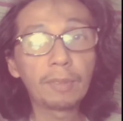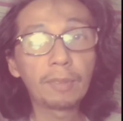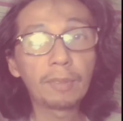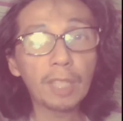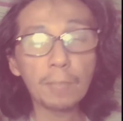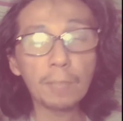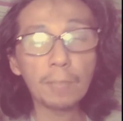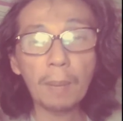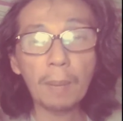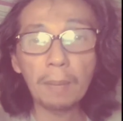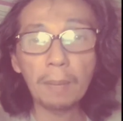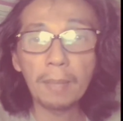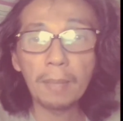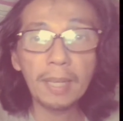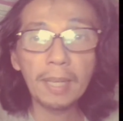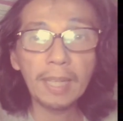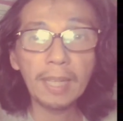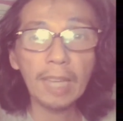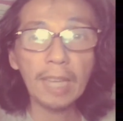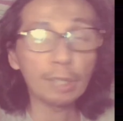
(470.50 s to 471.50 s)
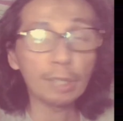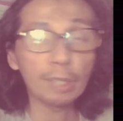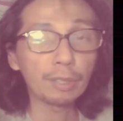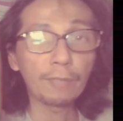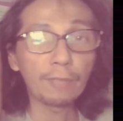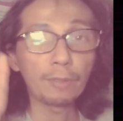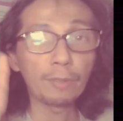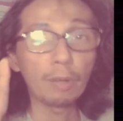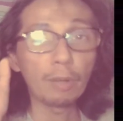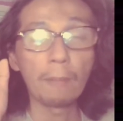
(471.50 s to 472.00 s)
despite medications,
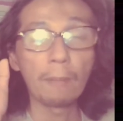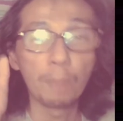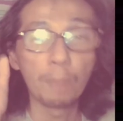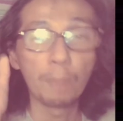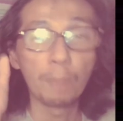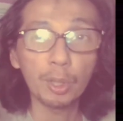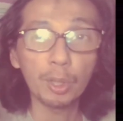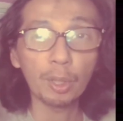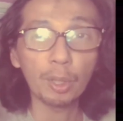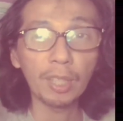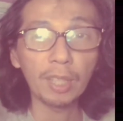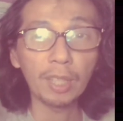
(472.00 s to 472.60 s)
if you abuse